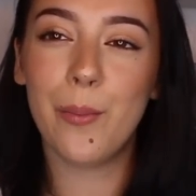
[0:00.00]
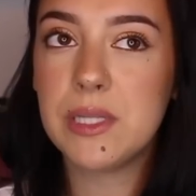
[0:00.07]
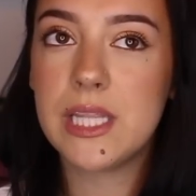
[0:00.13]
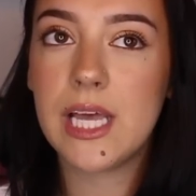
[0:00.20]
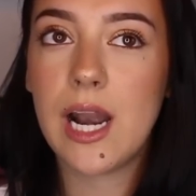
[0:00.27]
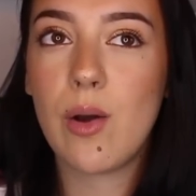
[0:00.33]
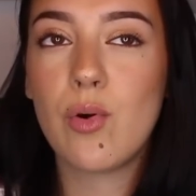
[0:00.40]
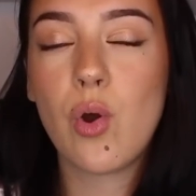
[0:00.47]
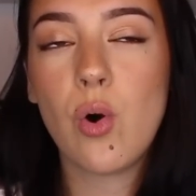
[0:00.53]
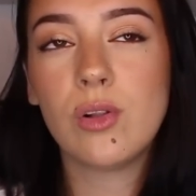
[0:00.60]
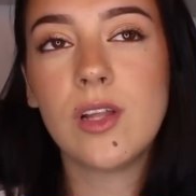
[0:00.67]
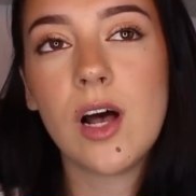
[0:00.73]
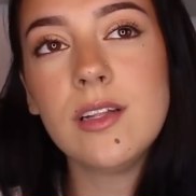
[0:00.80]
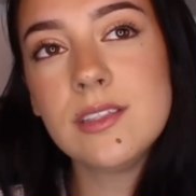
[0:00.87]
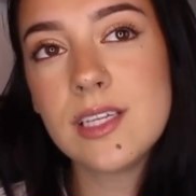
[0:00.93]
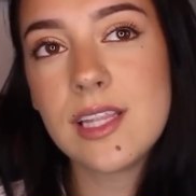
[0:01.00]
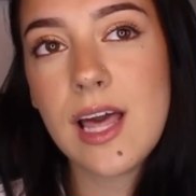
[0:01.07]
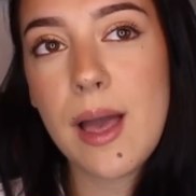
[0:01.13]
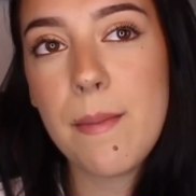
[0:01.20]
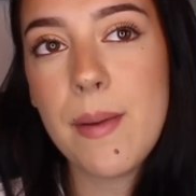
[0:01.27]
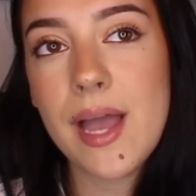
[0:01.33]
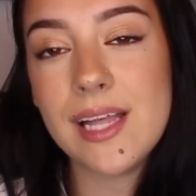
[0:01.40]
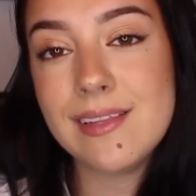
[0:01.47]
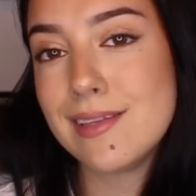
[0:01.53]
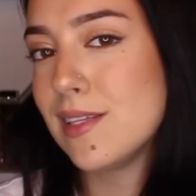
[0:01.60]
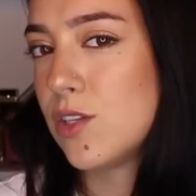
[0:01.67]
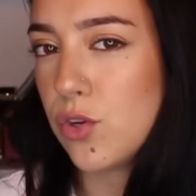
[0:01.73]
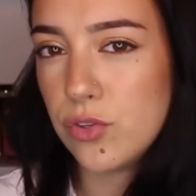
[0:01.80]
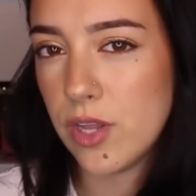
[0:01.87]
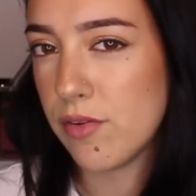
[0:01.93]
But then I would hold on to them and
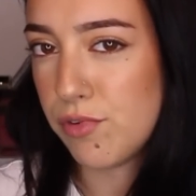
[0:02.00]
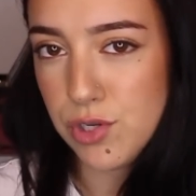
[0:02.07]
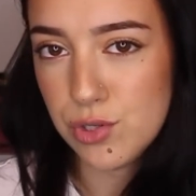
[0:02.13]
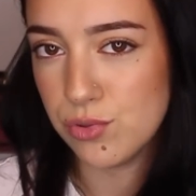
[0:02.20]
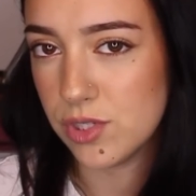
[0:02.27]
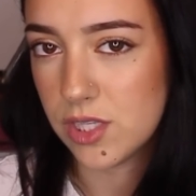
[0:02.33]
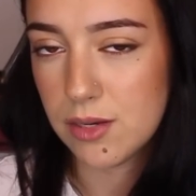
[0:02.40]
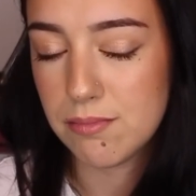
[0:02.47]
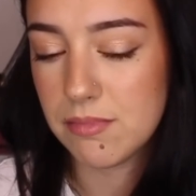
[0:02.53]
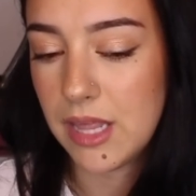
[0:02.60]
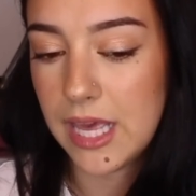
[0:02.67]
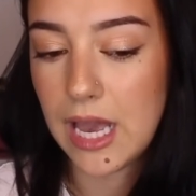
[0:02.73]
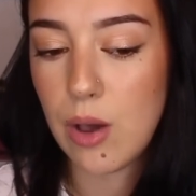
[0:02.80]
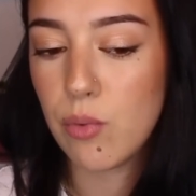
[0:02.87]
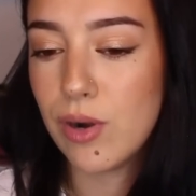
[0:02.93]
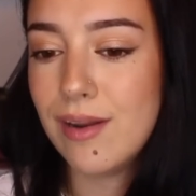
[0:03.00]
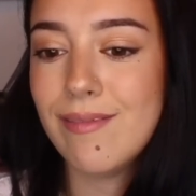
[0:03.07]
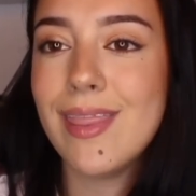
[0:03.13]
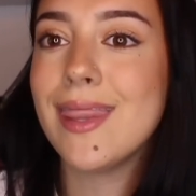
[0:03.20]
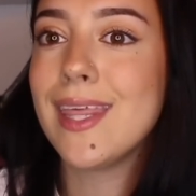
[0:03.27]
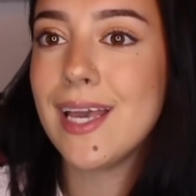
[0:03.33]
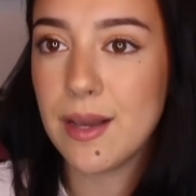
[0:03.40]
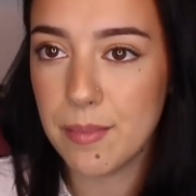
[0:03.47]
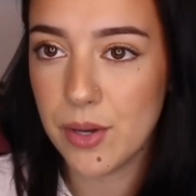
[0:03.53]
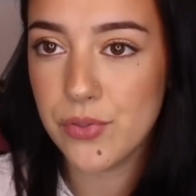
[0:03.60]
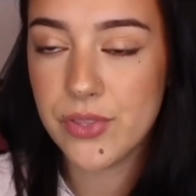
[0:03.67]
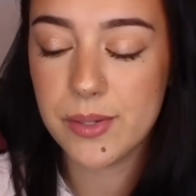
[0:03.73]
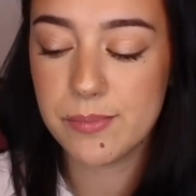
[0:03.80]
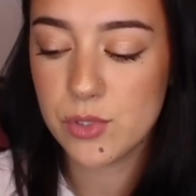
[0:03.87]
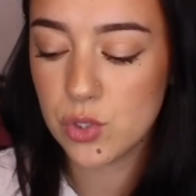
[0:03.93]
still never use them. Like I wouldn't even think
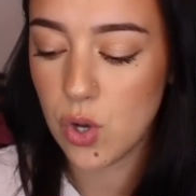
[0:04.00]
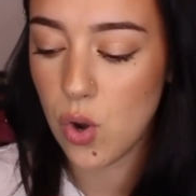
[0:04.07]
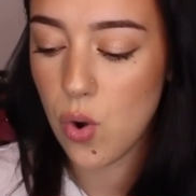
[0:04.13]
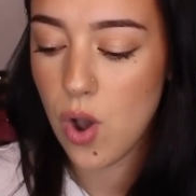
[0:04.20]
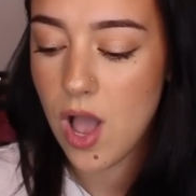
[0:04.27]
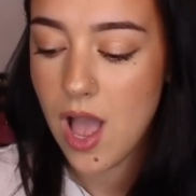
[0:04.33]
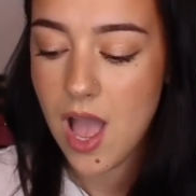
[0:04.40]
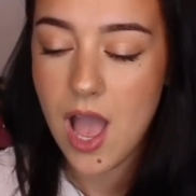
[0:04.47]
about them. So